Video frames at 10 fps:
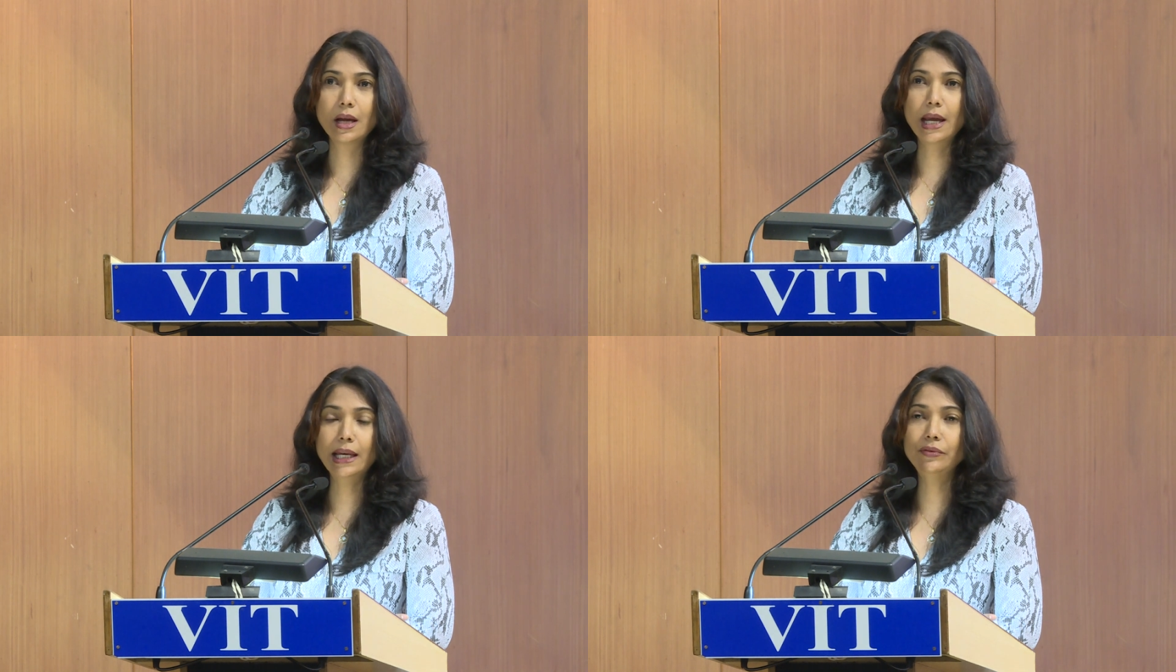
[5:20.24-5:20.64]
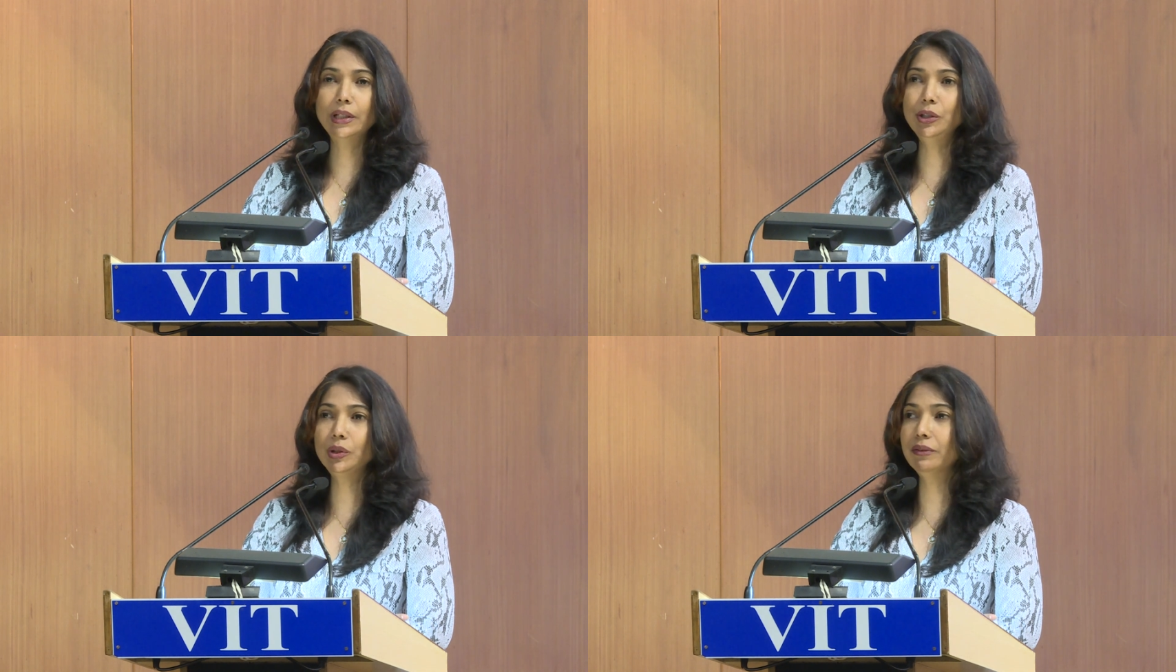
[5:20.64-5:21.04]
And
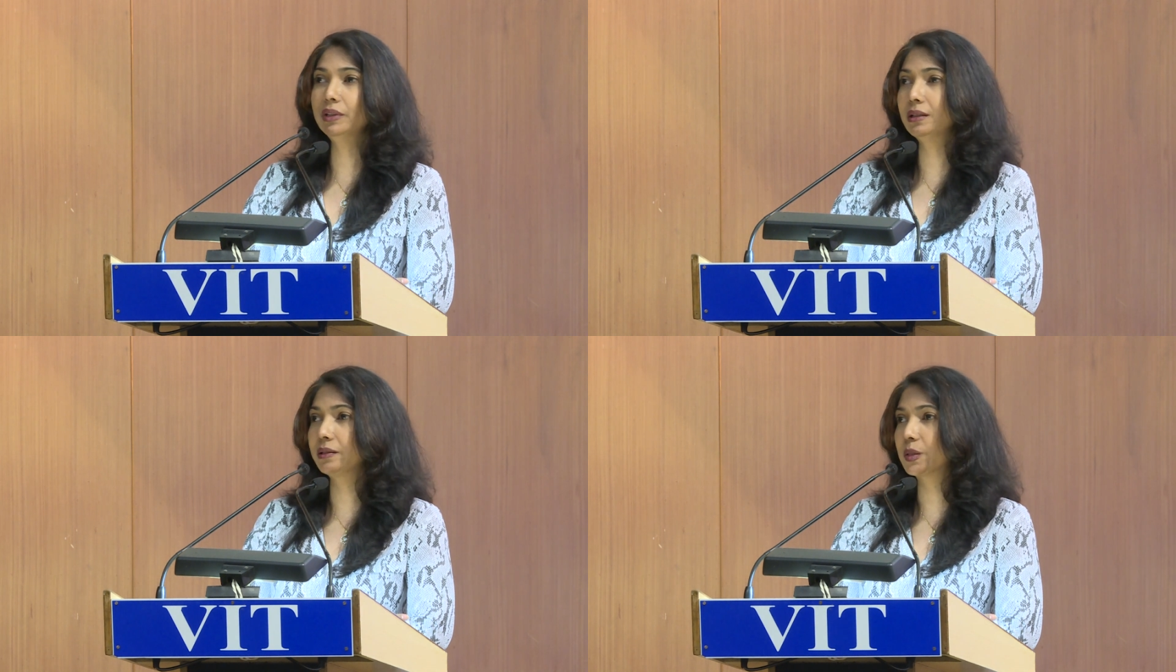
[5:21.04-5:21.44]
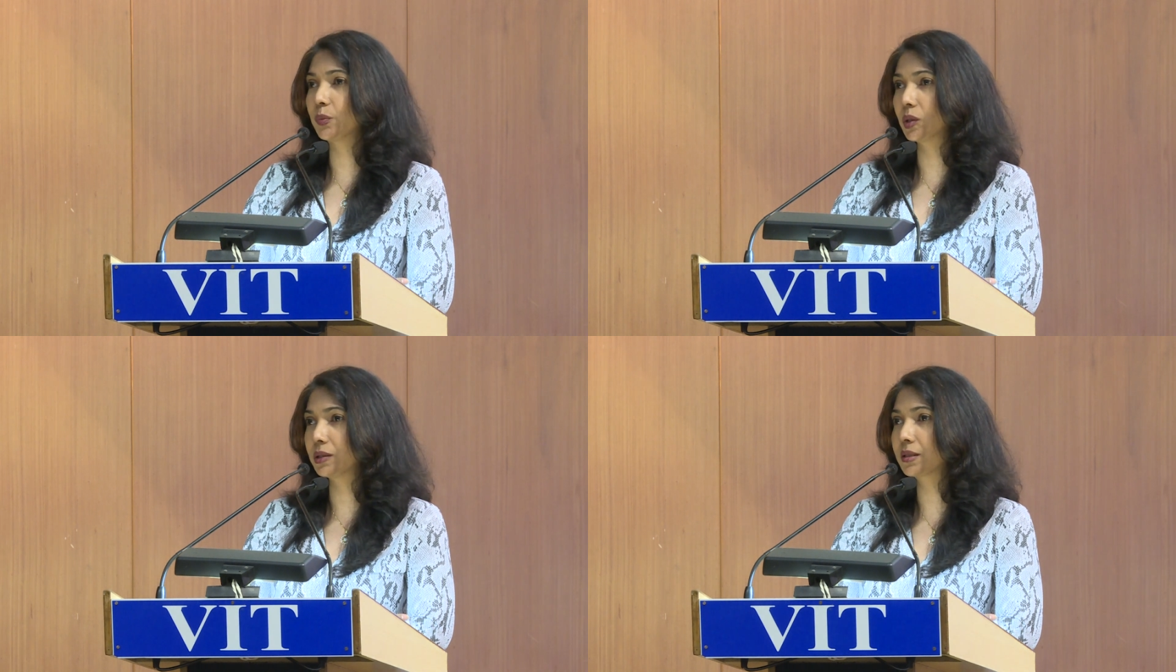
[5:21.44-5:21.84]
when you're given a
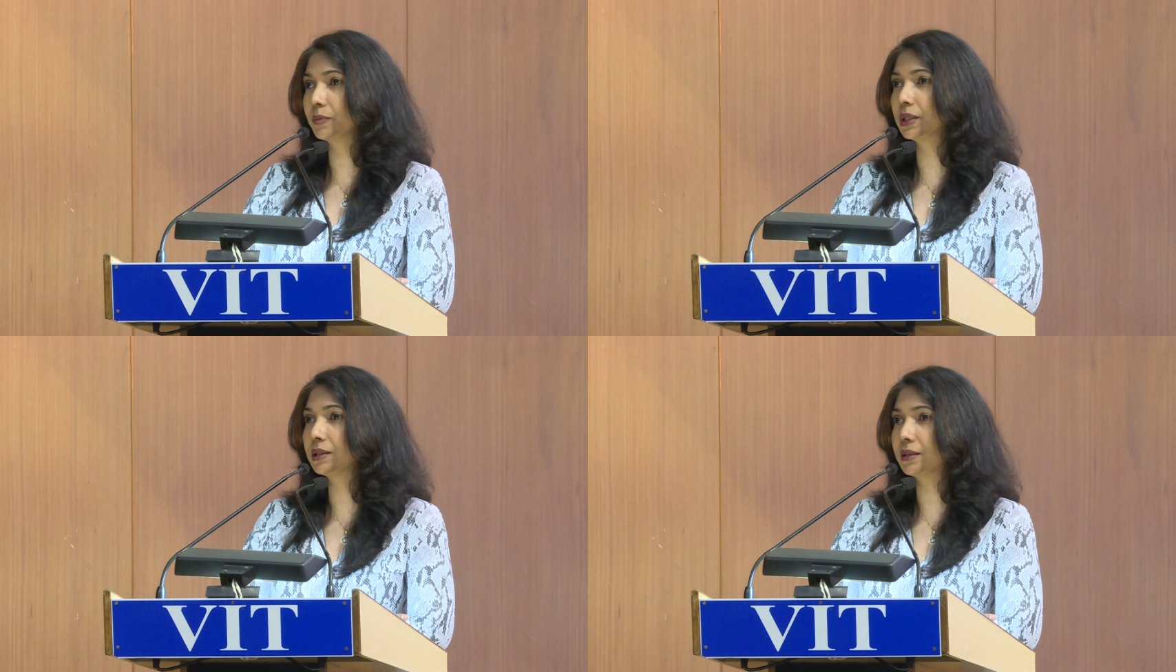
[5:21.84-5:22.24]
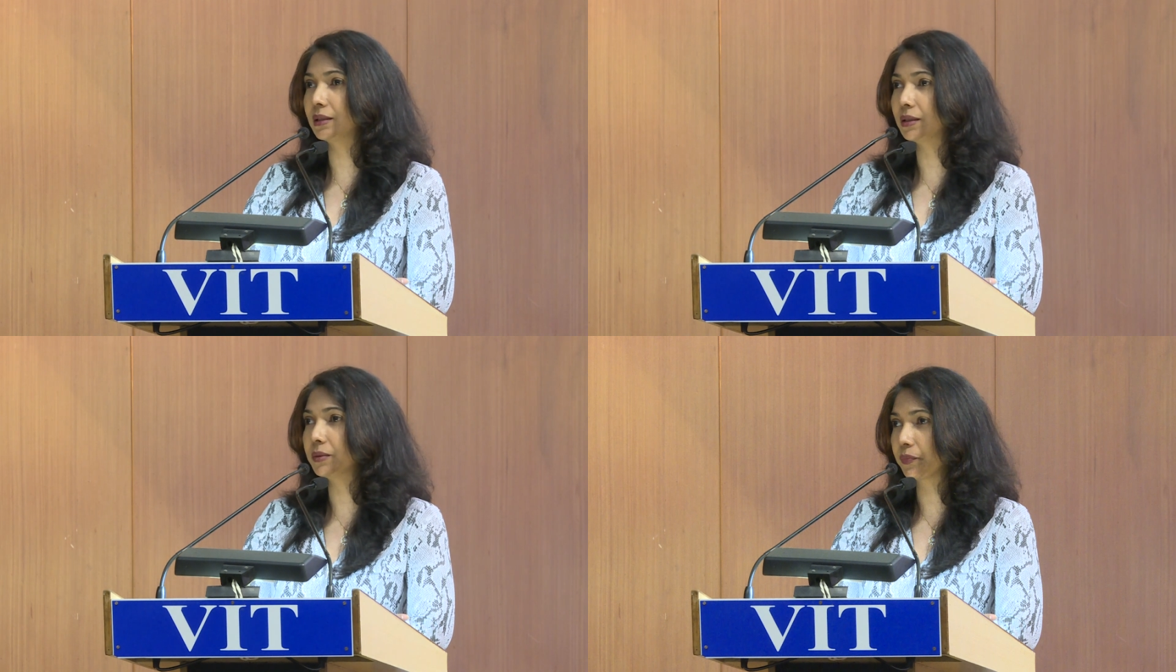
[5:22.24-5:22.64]

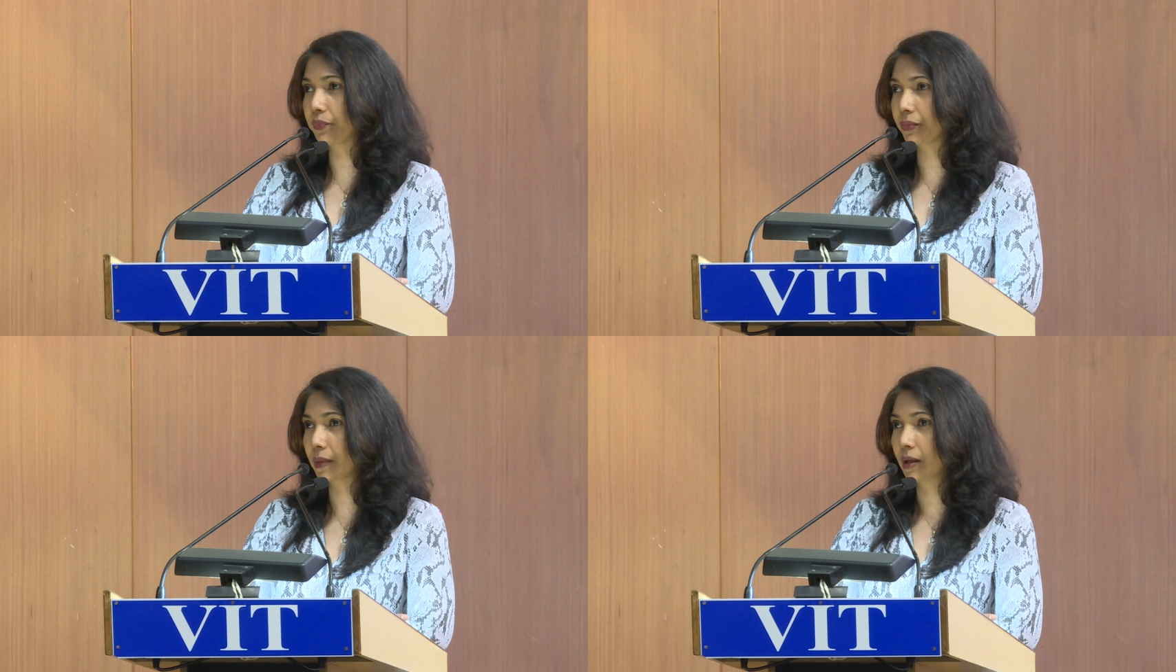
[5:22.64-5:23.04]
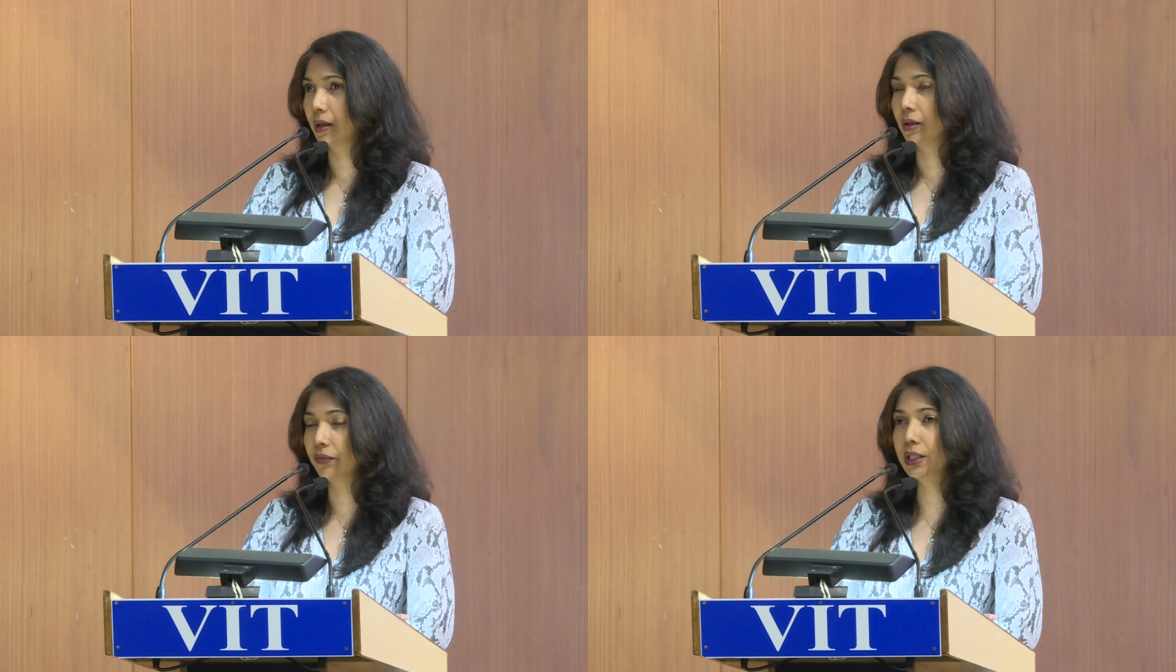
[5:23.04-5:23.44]
responsibility,
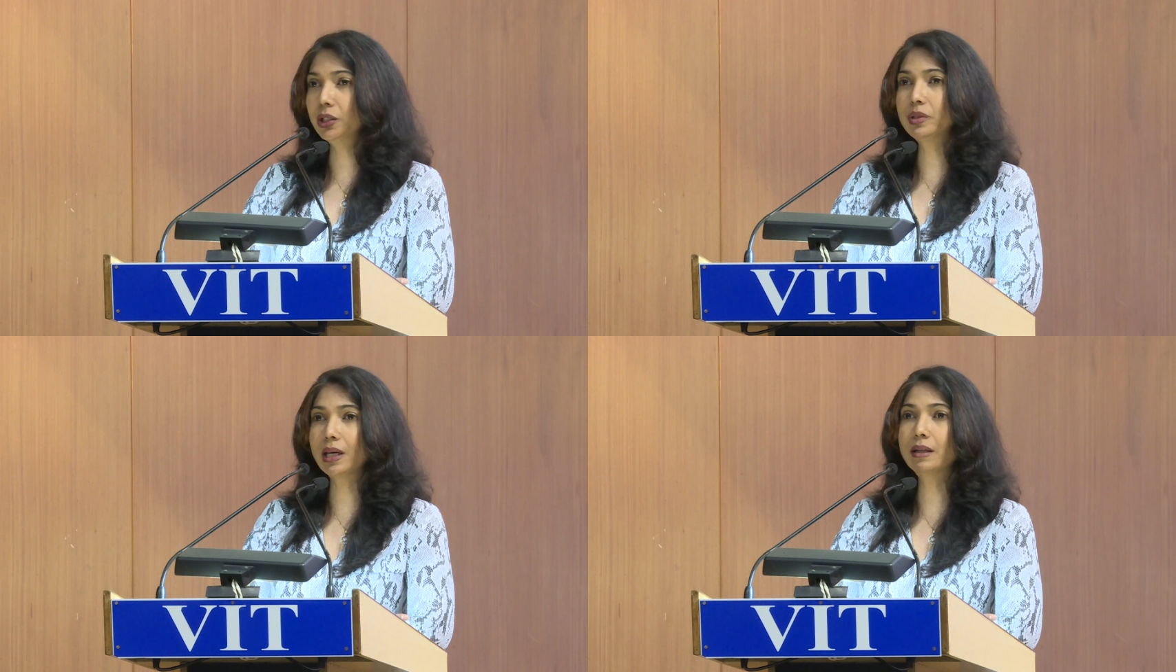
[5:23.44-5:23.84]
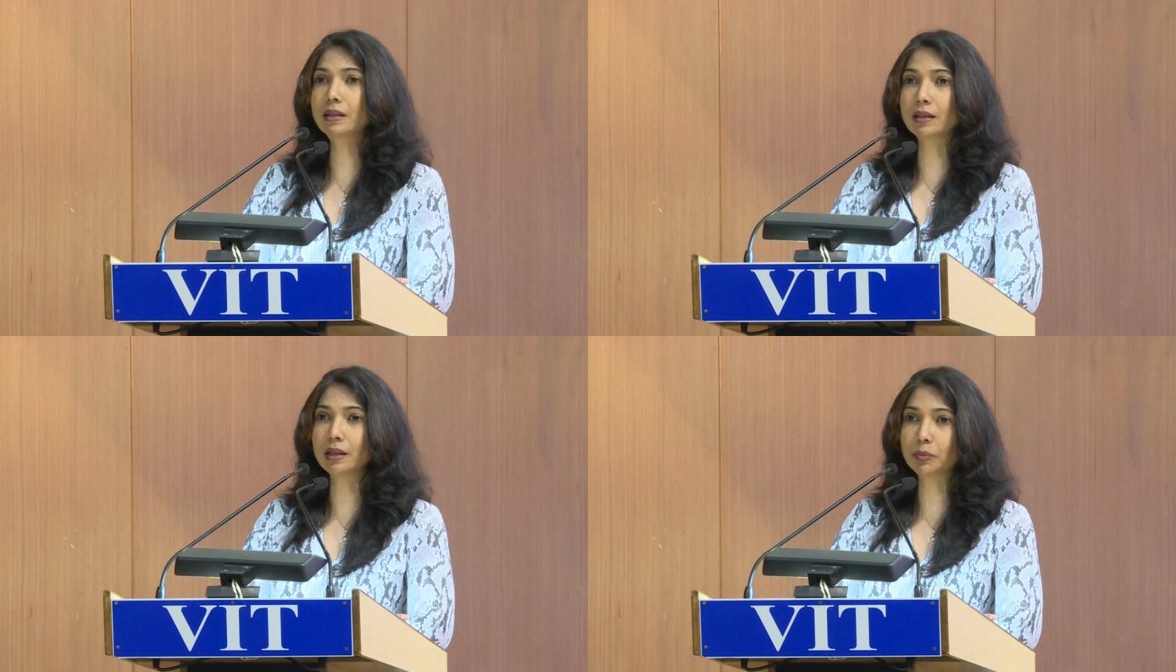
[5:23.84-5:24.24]
when you take
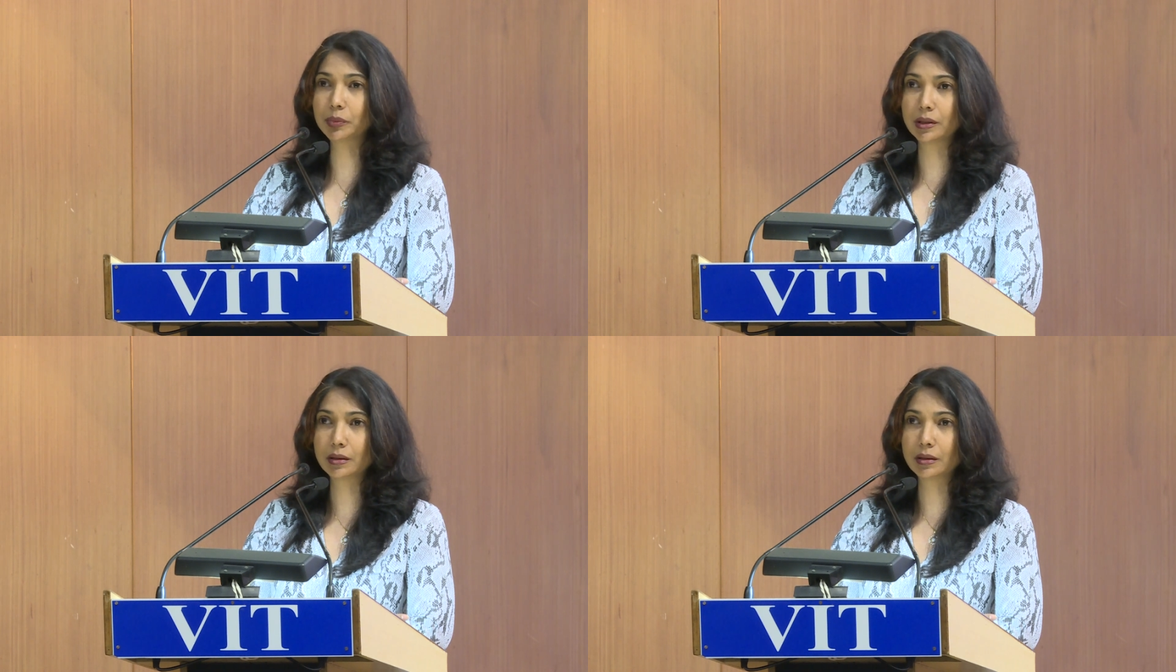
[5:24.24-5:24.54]
it up,